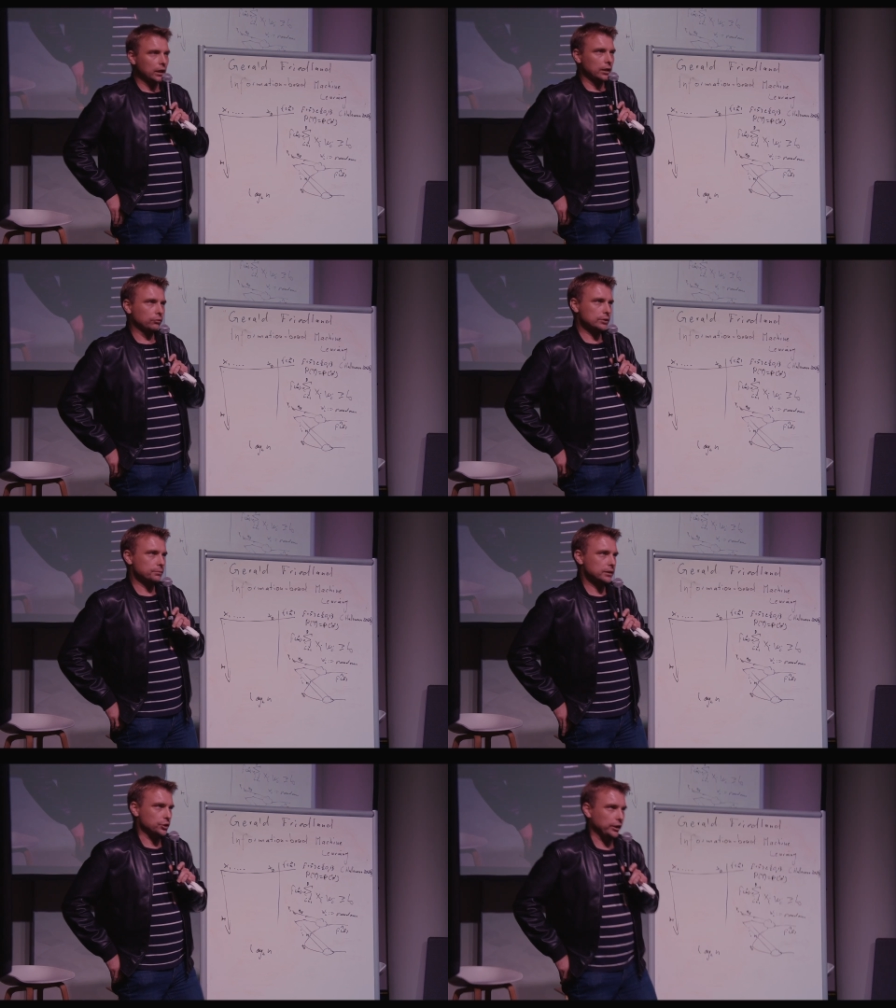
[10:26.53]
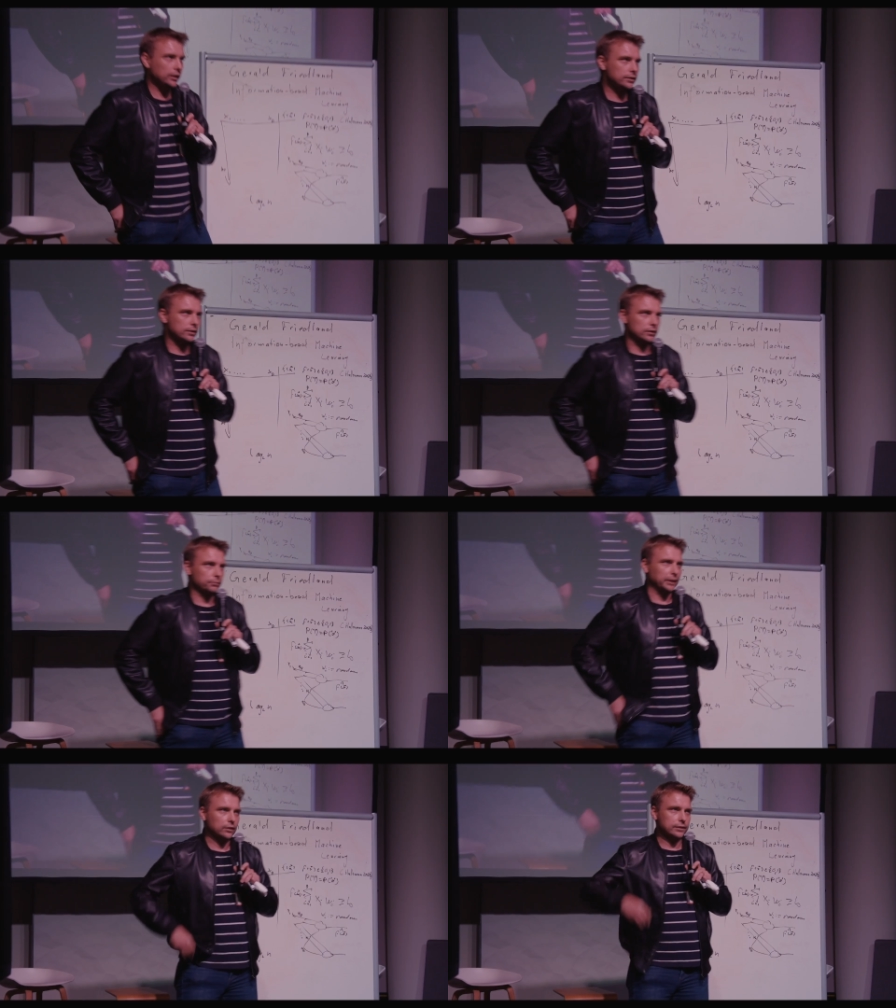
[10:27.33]
It was much easier
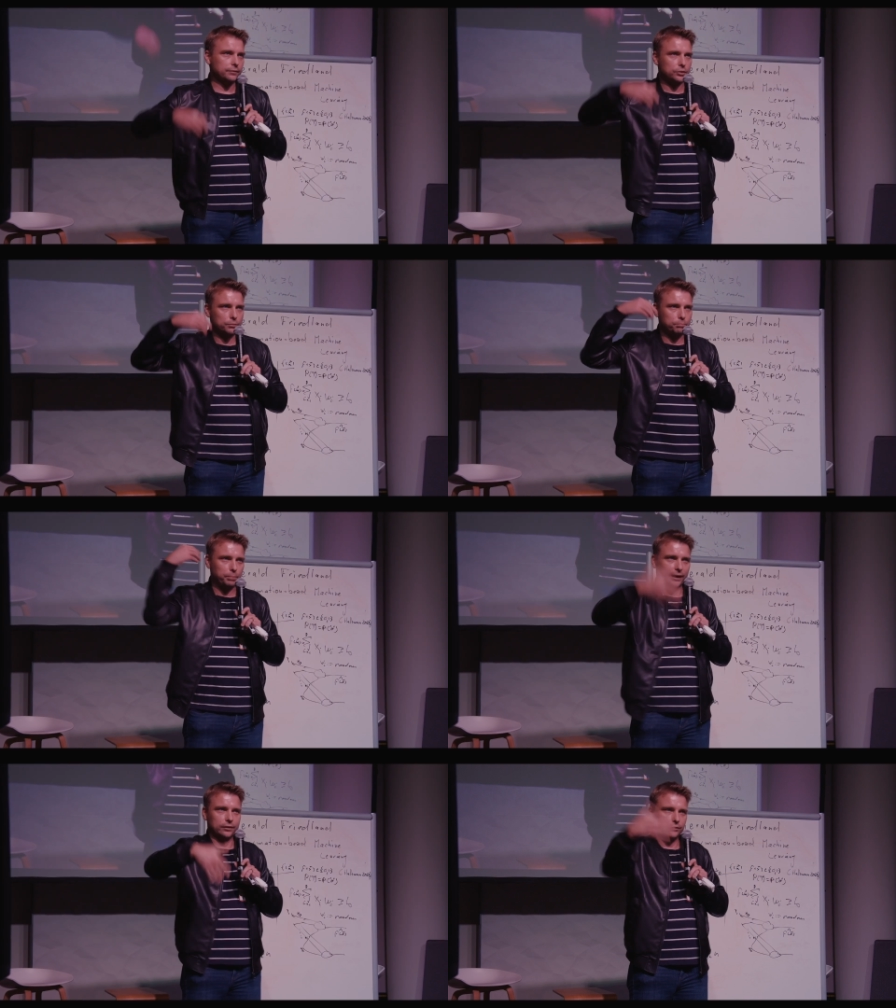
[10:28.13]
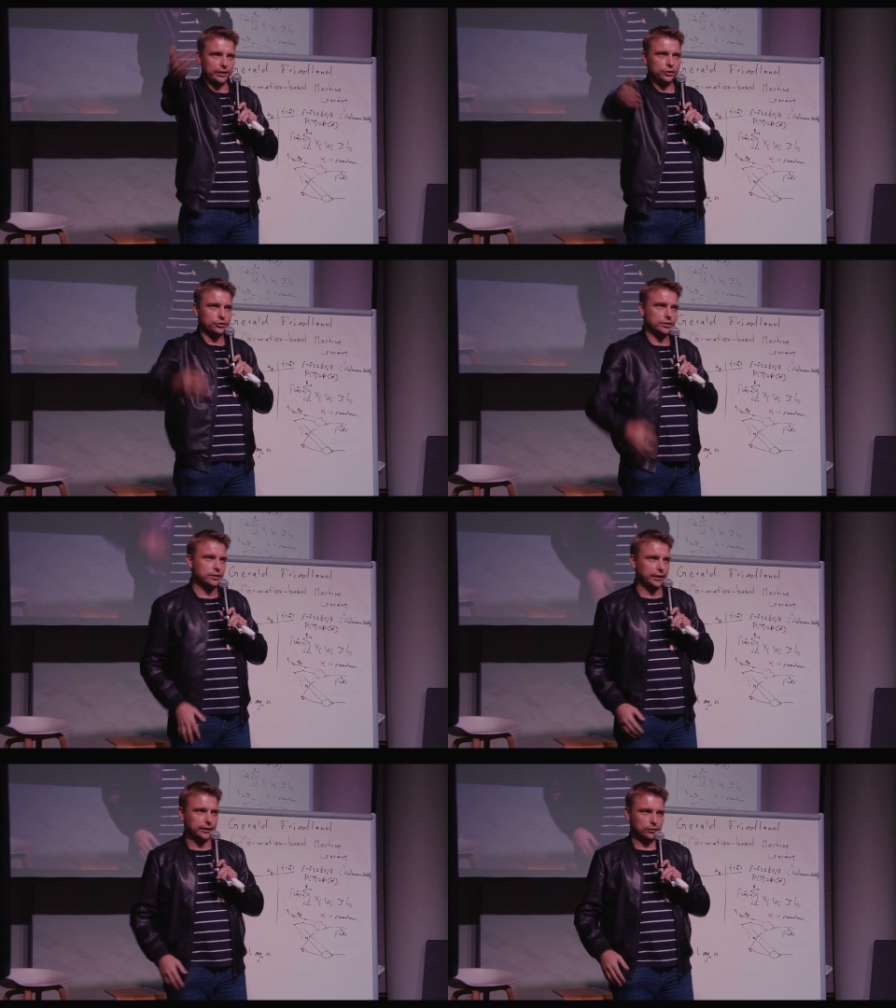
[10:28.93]
because there were big innovations
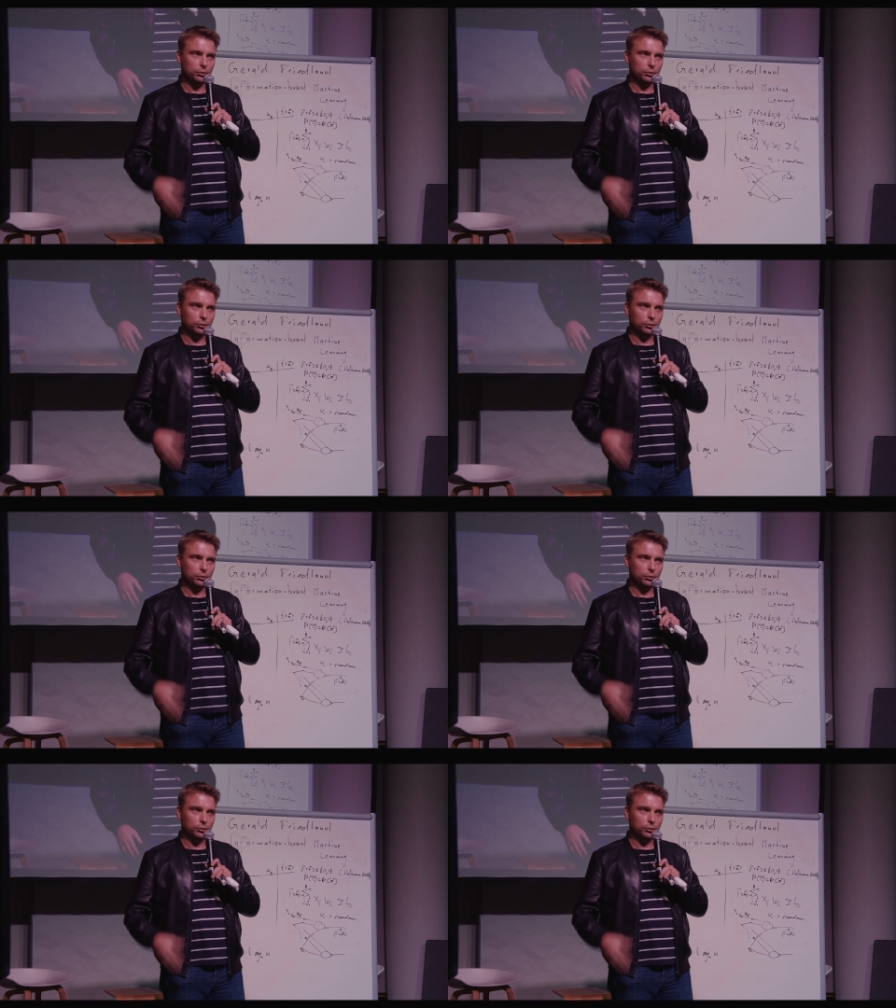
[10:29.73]
like,